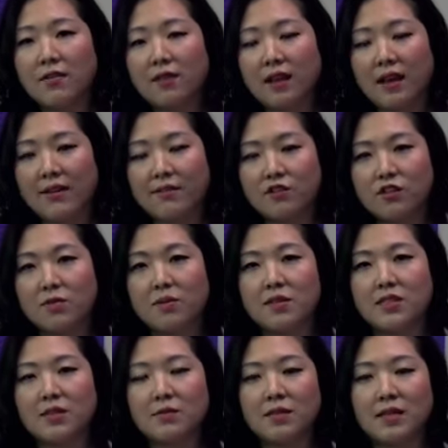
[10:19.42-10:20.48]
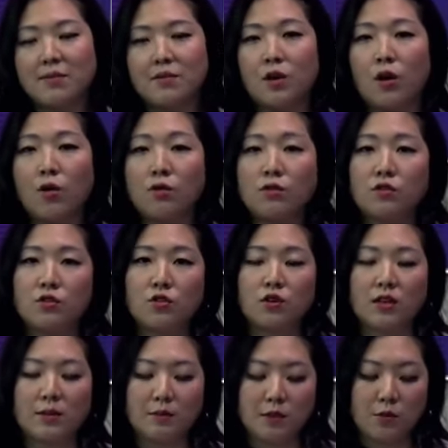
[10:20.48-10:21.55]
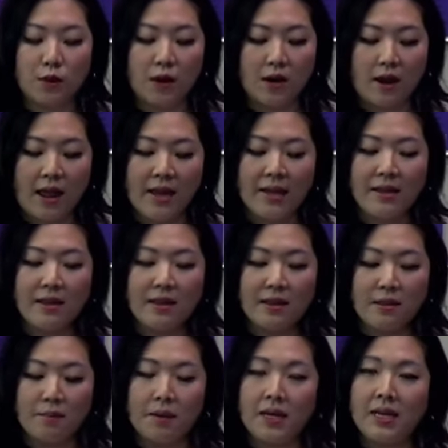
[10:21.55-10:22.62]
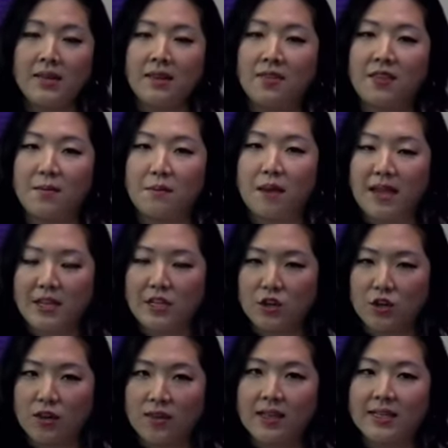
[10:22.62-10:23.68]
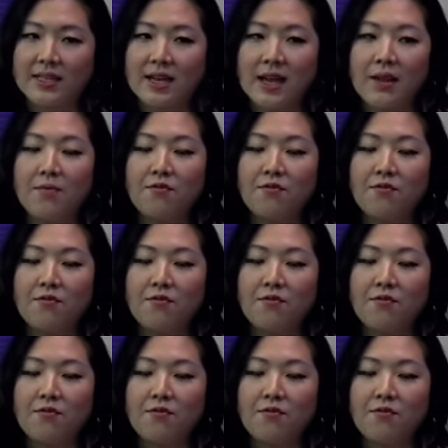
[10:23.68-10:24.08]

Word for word: of live streamers sometimes host streams where any money that they make during that time